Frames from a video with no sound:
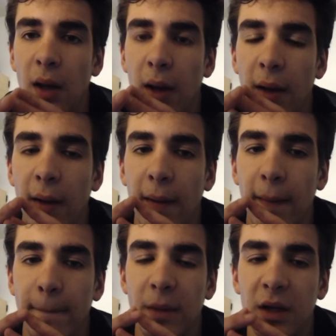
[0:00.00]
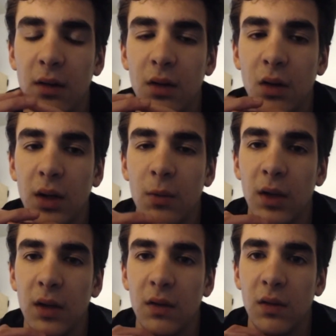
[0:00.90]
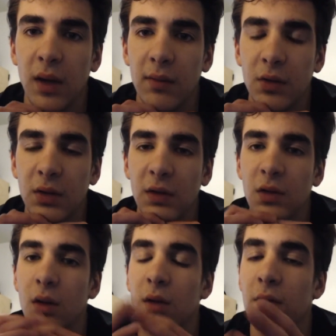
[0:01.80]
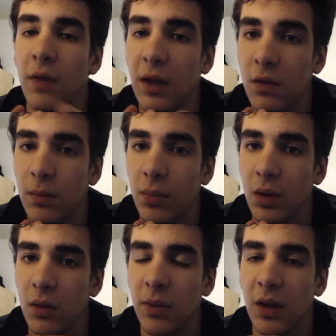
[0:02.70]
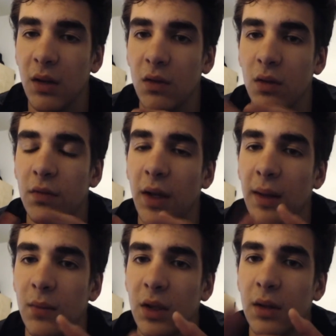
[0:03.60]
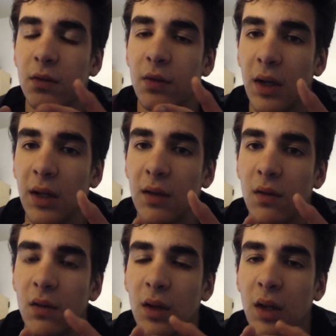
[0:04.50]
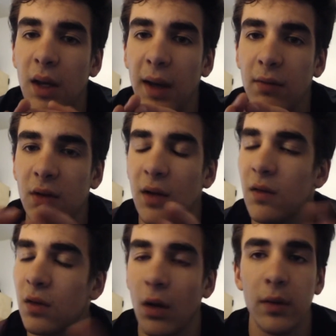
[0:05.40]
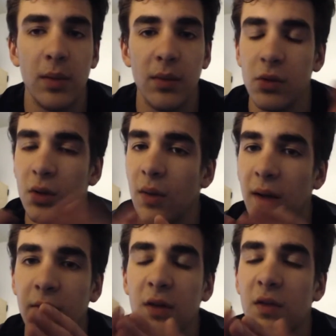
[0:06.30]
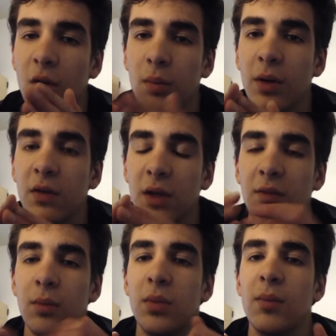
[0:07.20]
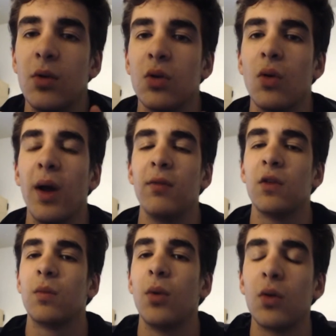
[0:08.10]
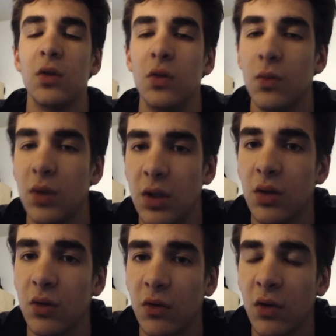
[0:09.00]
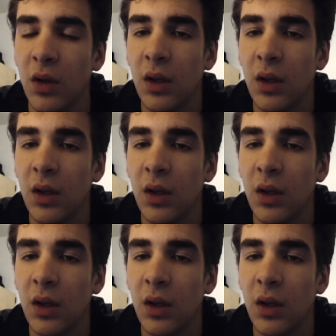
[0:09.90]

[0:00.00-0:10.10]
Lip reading: Another great way is to advertise it on your Facebook because your family and friends. Advertise it to all the people you know, every single person, even people you haven't spoken to in years.